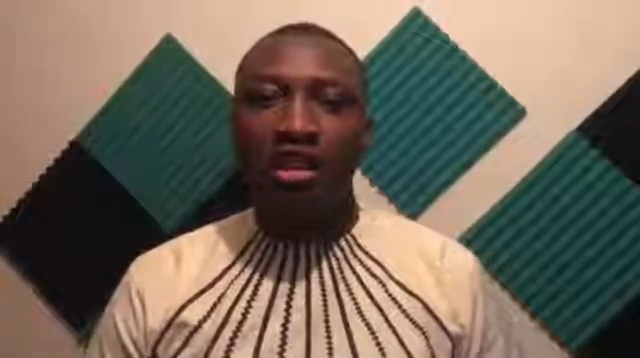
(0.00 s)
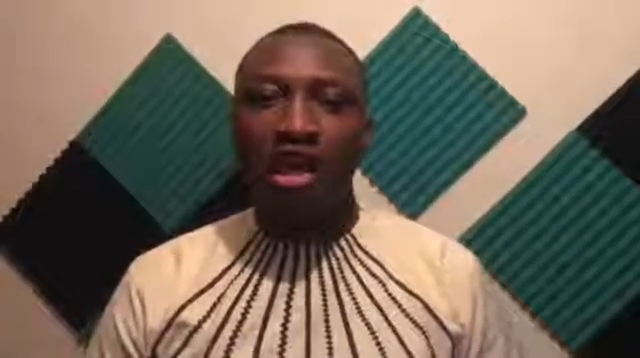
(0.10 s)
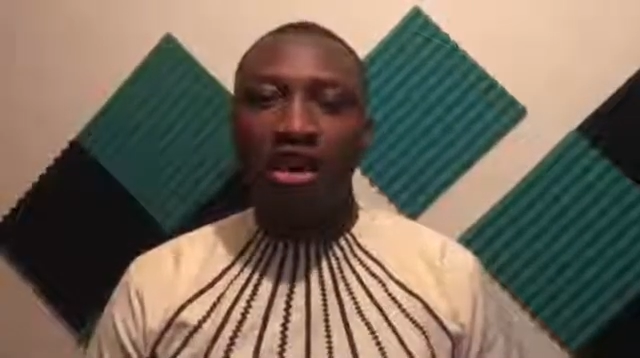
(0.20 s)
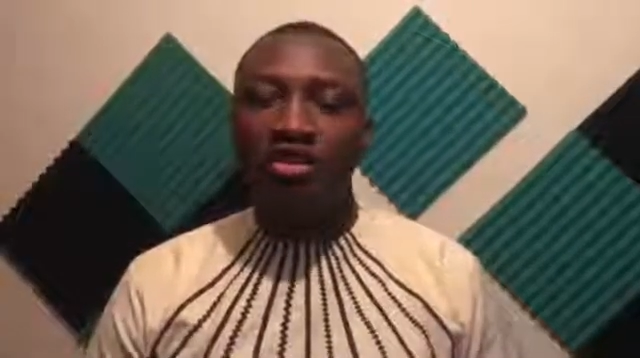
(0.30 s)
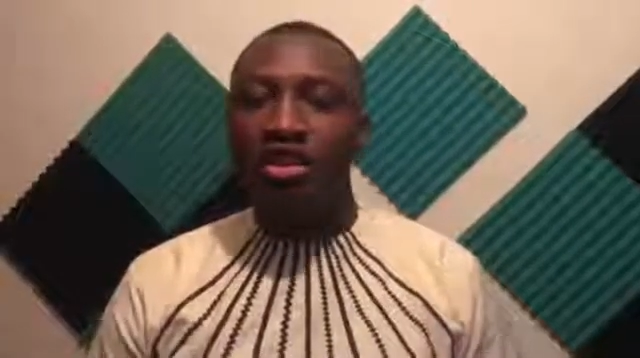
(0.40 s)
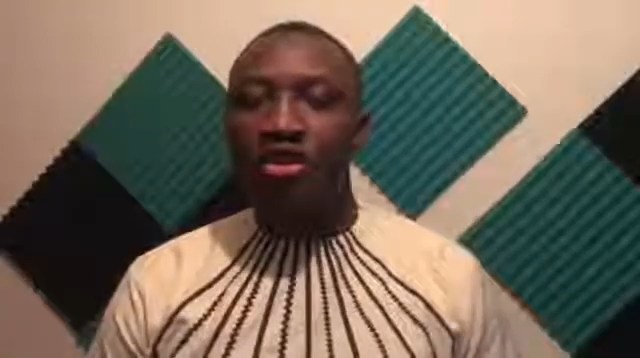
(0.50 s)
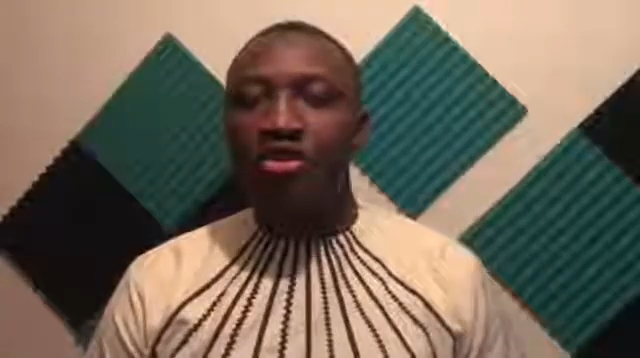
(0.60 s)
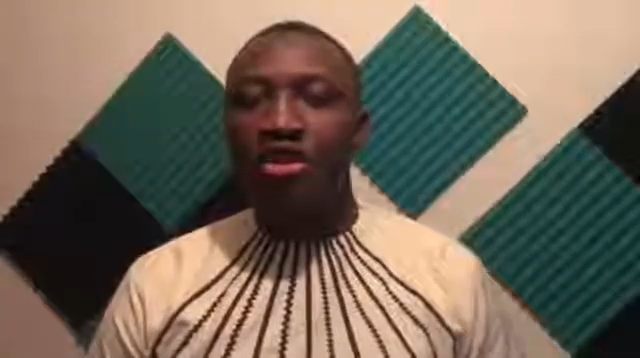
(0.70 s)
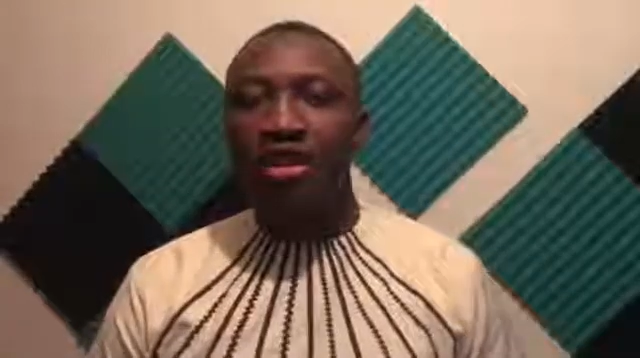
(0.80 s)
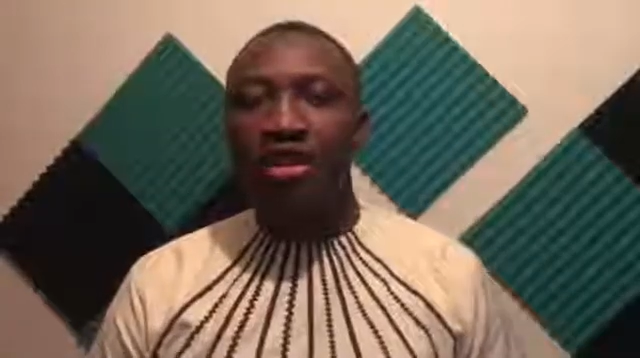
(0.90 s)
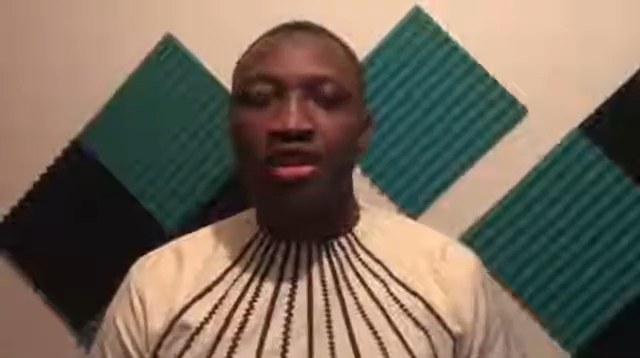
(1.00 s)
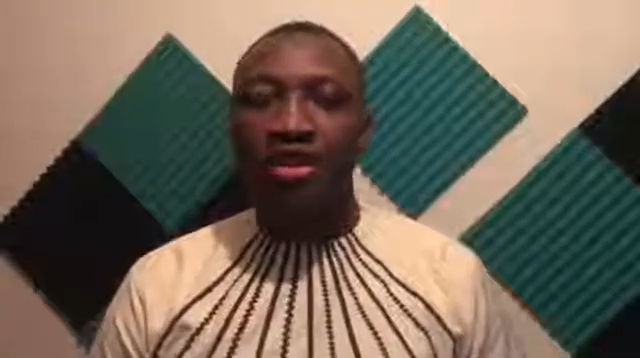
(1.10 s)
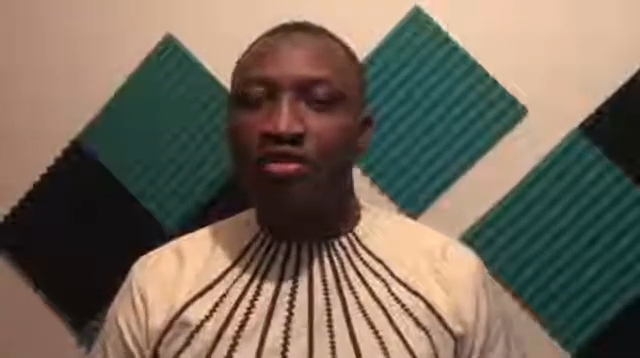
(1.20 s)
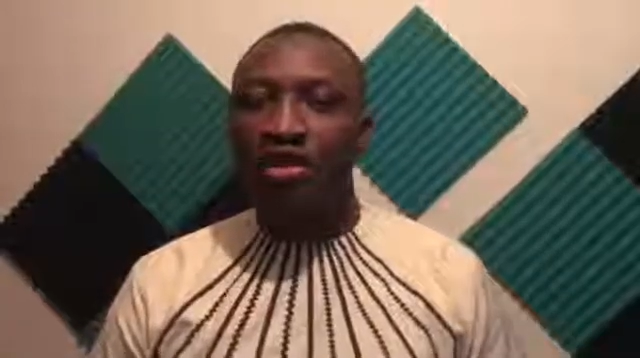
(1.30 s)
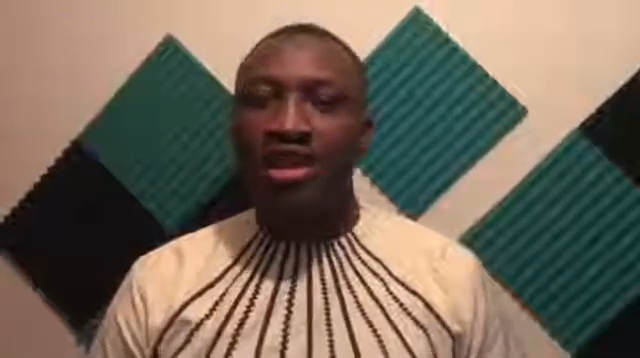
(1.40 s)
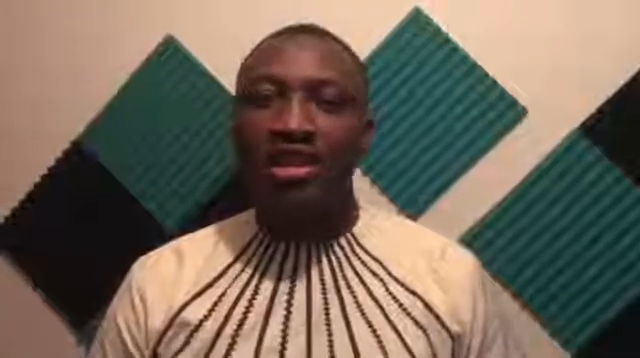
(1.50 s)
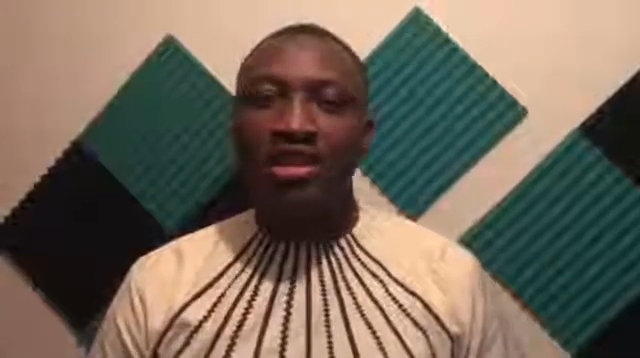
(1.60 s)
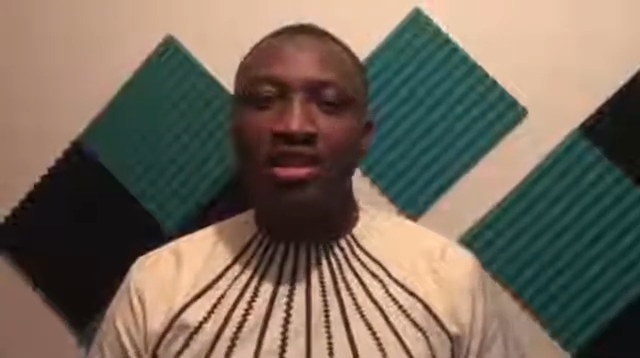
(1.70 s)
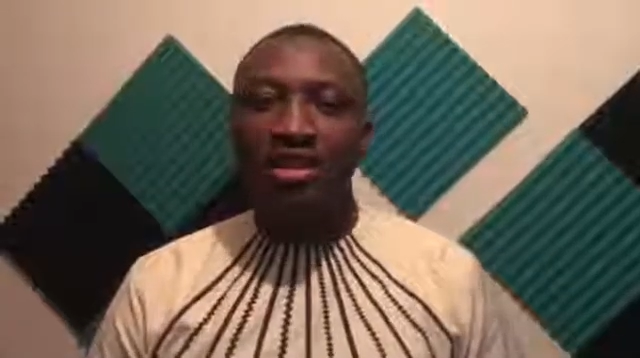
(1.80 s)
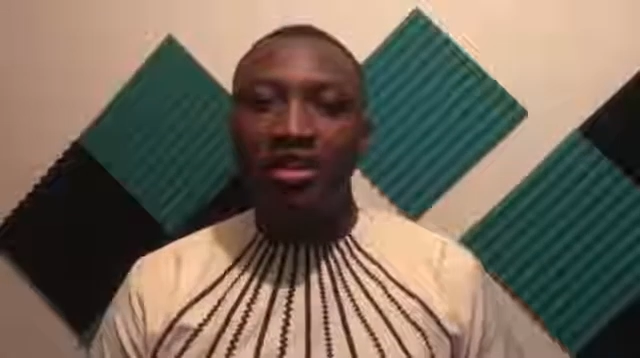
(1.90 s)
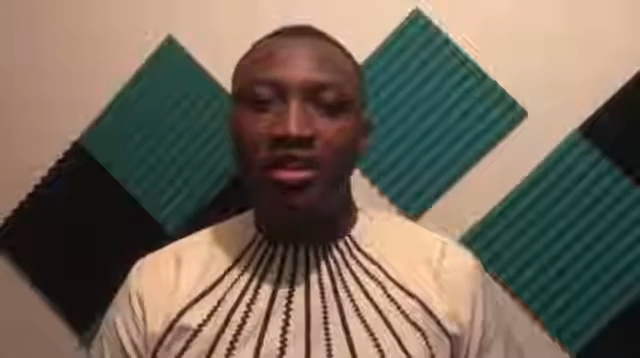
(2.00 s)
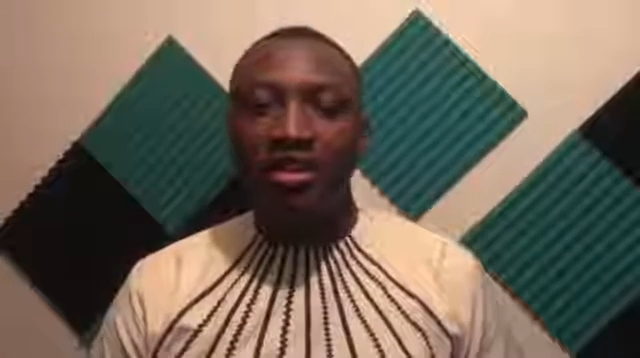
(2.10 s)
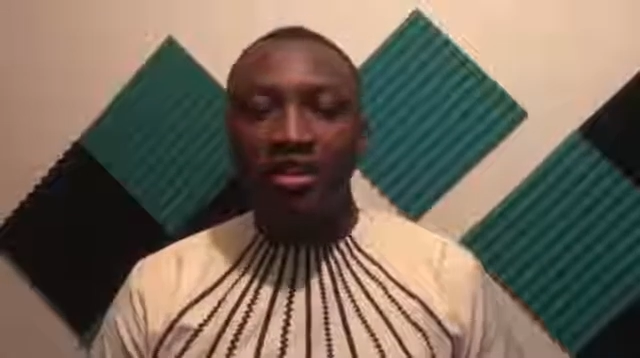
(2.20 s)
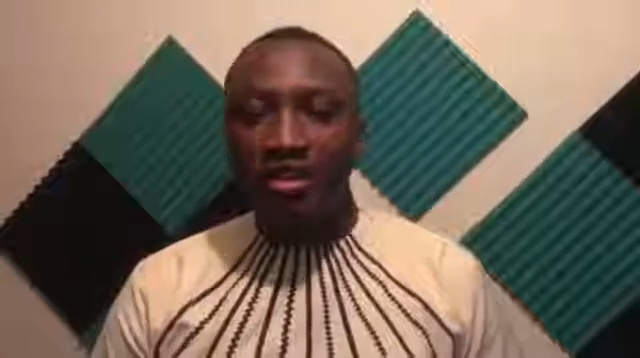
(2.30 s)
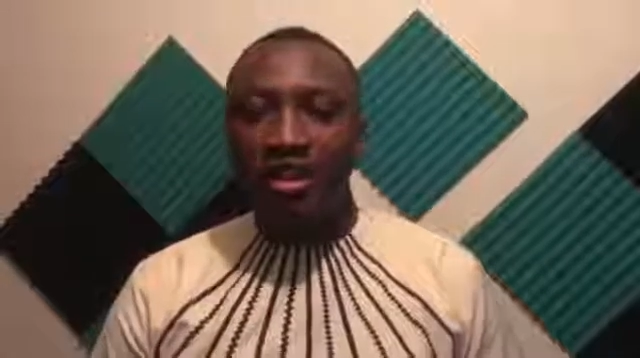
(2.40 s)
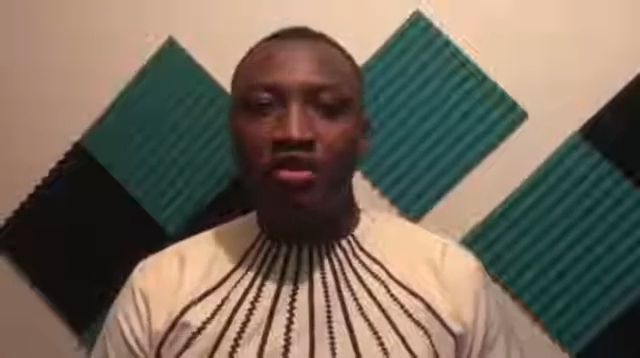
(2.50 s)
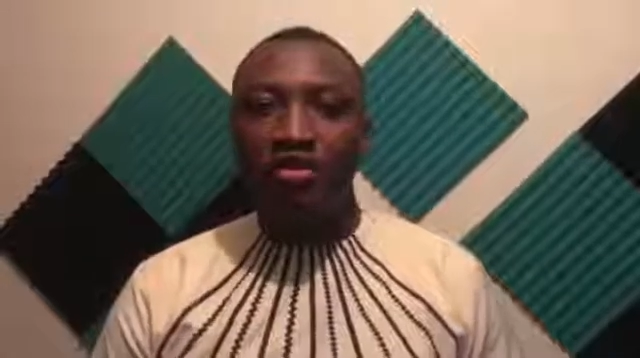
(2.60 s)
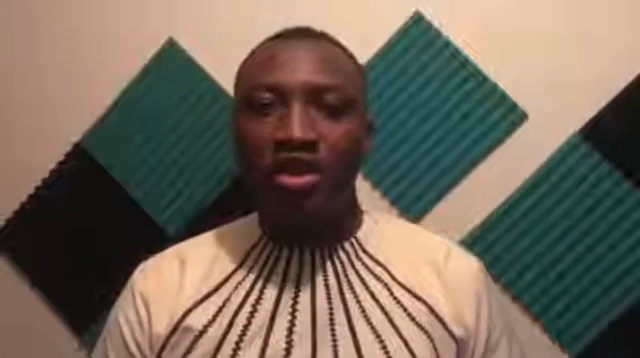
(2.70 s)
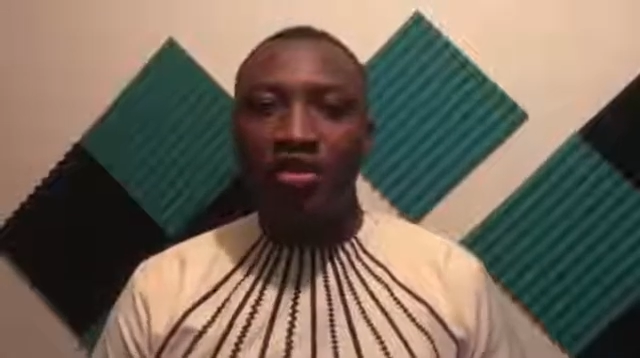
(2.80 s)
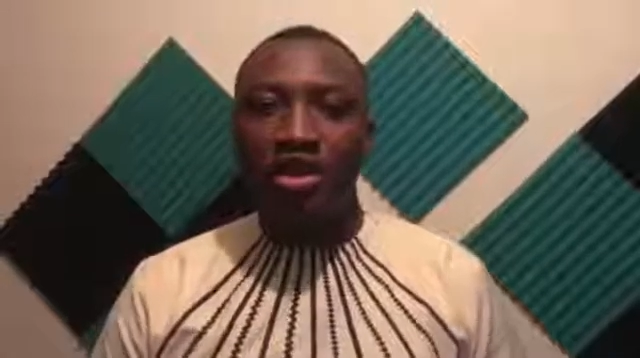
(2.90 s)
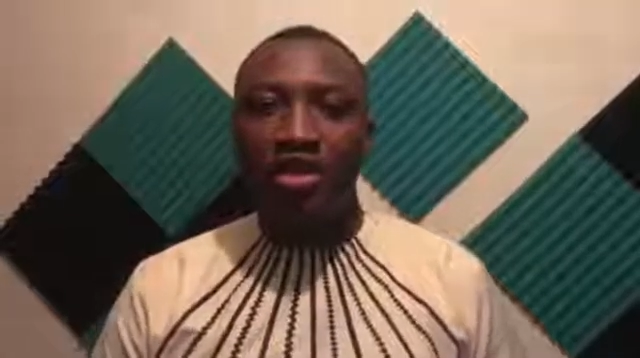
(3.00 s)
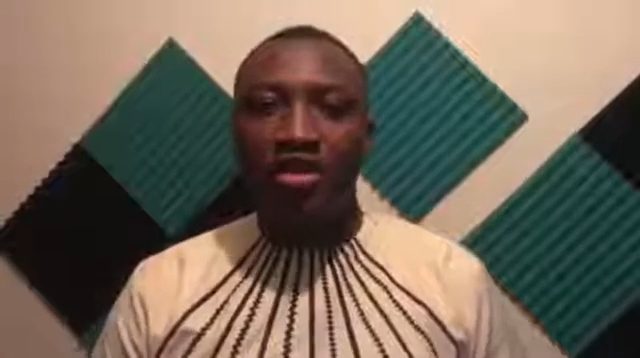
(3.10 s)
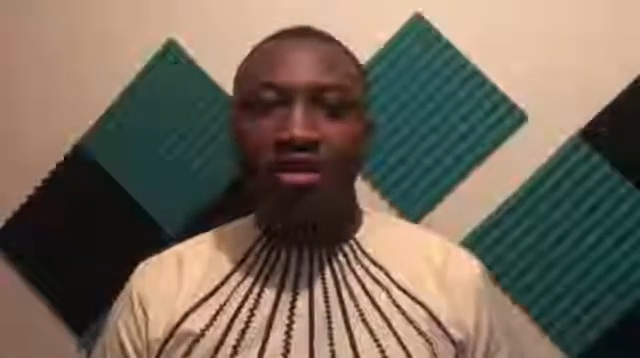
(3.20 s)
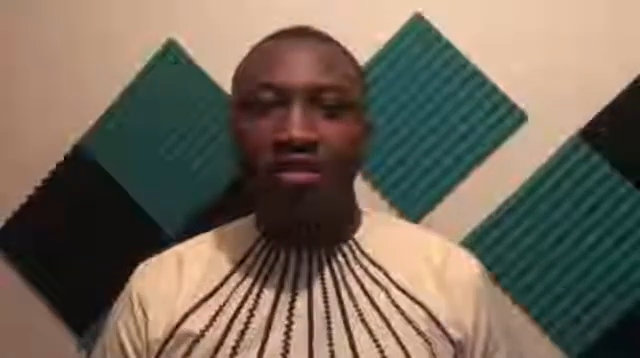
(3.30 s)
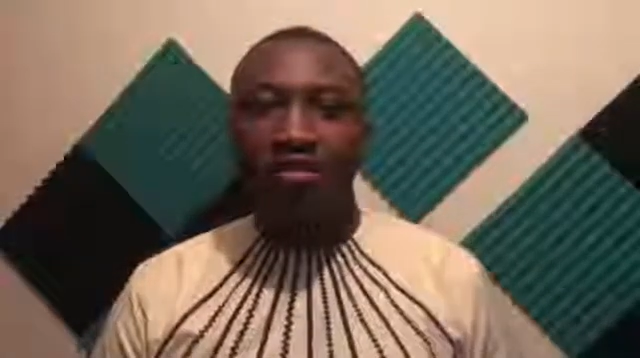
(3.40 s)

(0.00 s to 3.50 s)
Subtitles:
and reducing dividers. Thank you very much.